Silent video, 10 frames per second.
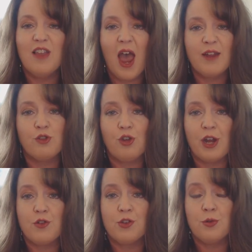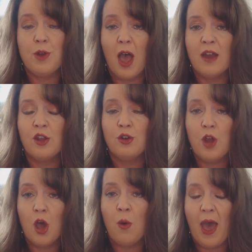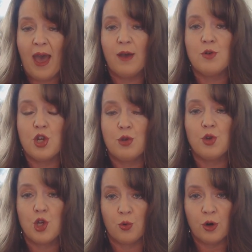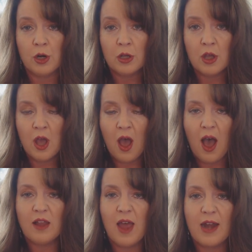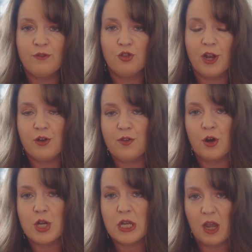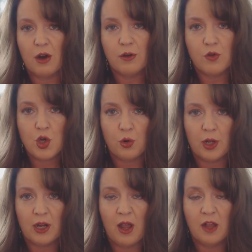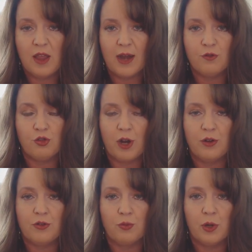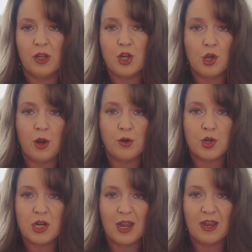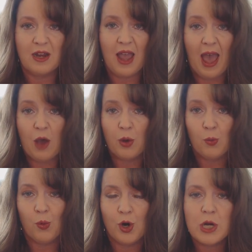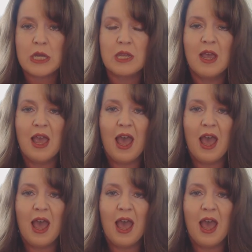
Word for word: A lot of traders do not know how to short a lot of traders are scared of shorting. A lot of traders really don't understand how it works.